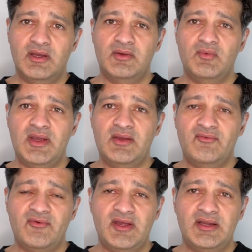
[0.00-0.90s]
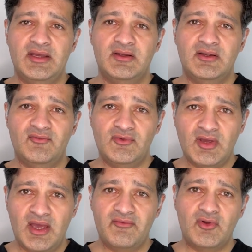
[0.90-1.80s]
way of finding out if you
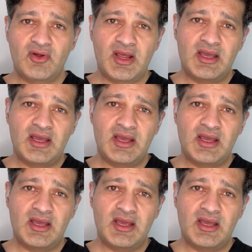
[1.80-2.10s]
have got